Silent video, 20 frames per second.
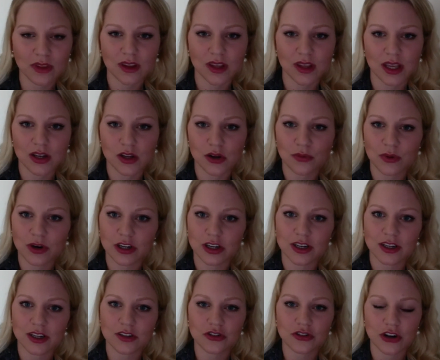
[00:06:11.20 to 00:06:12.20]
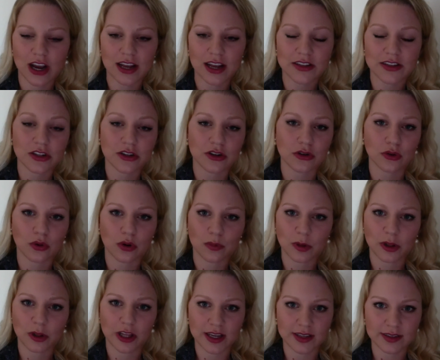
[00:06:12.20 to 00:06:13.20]
and you want to try to
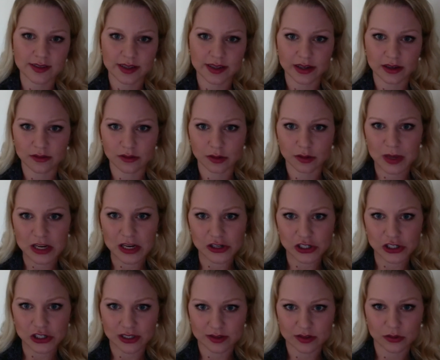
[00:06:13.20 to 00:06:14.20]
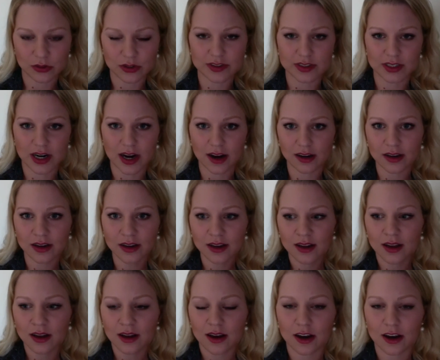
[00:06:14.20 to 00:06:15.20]
normalize the information. So it's not,
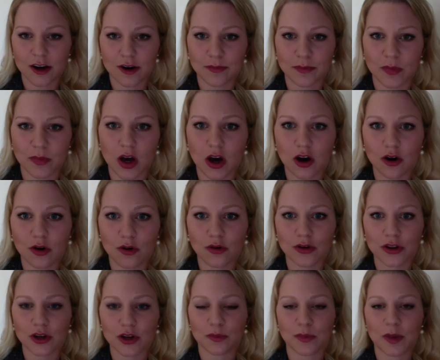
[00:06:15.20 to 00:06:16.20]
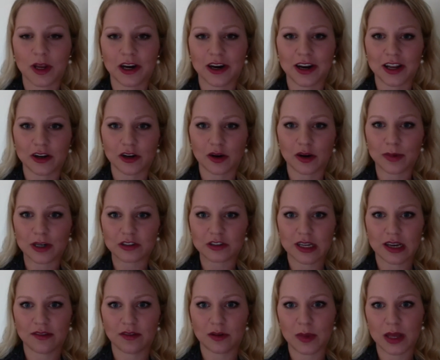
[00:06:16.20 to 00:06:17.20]
oh, you're married, you're about to
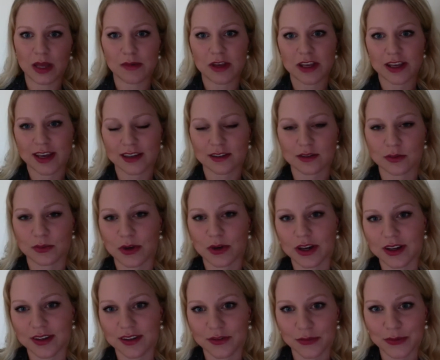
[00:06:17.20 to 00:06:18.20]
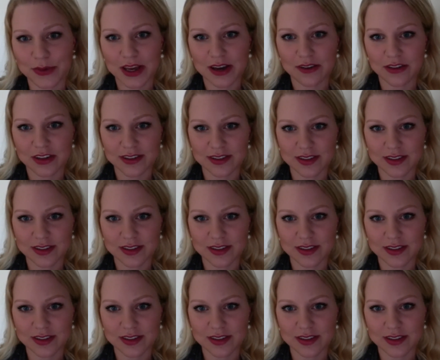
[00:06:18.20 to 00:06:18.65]
have a baby, guess what? We have this